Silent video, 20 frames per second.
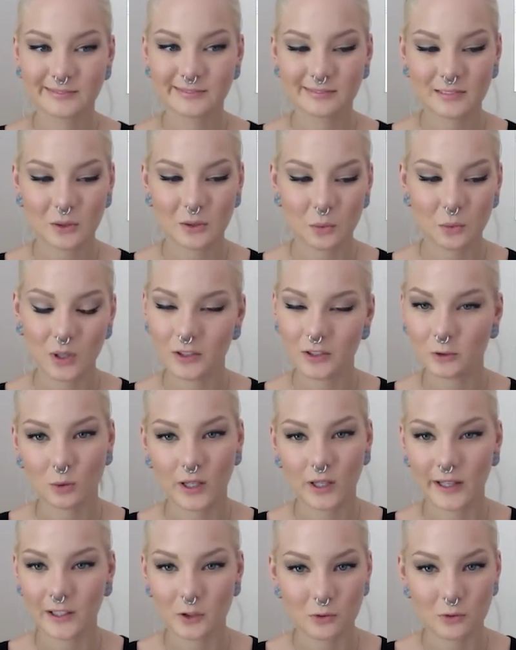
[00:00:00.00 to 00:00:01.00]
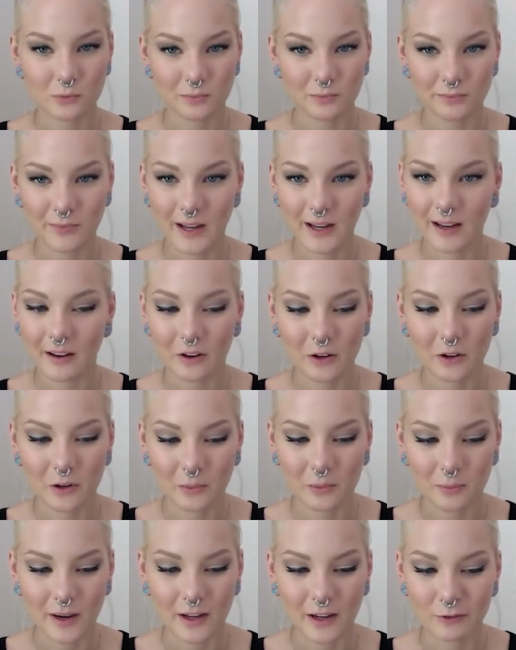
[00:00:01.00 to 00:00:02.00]
what do I do? I don't know.
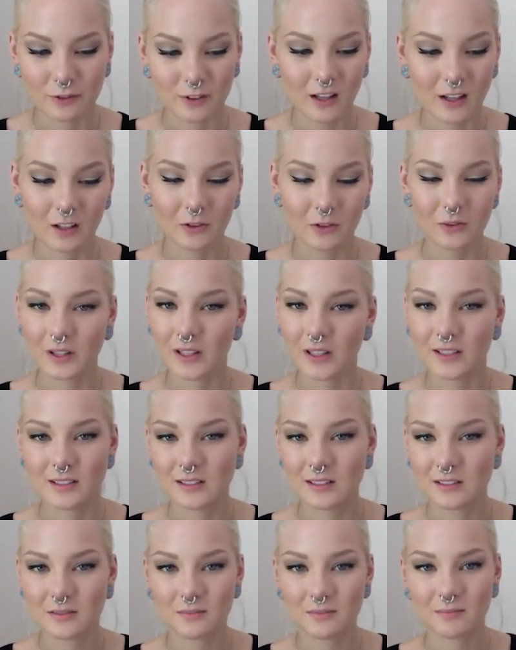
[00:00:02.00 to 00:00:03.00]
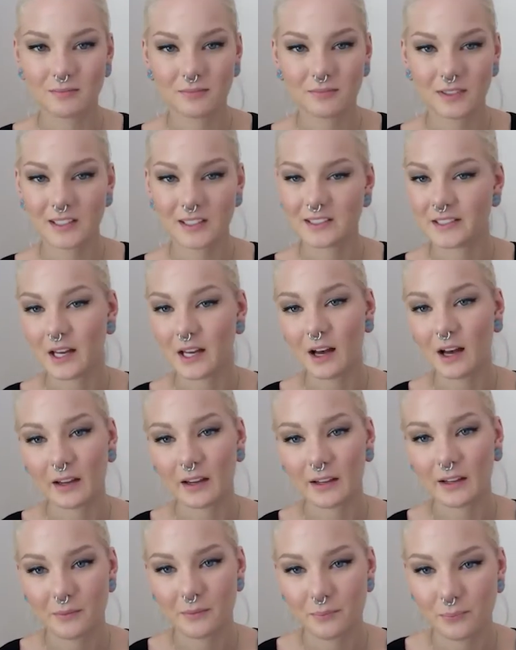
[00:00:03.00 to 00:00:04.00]
I follow this
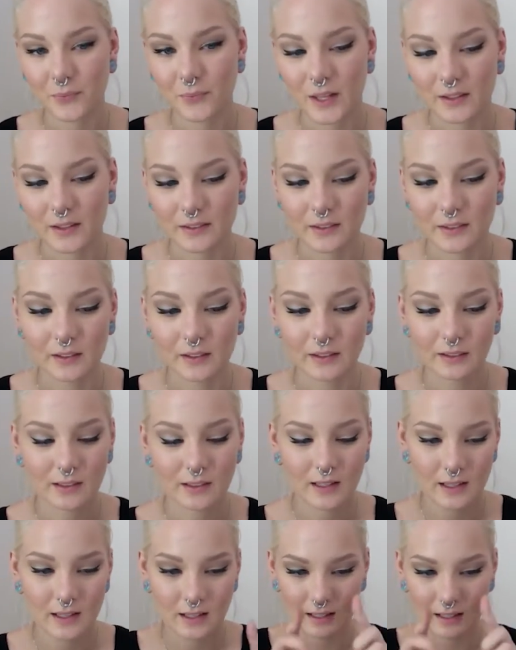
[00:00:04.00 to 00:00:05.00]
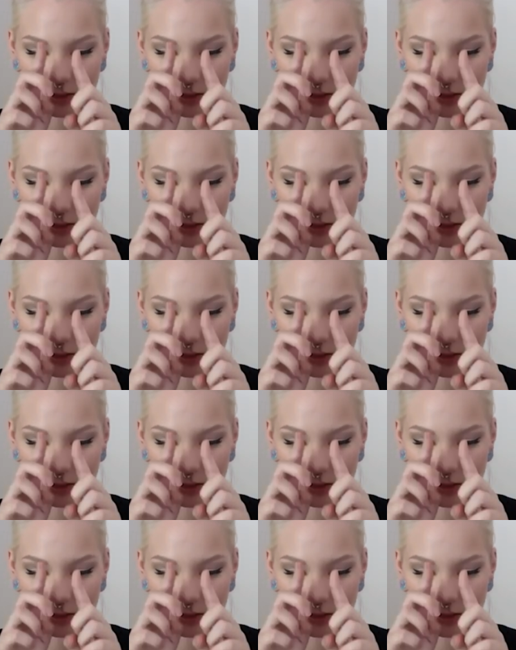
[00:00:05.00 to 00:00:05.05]
guide that it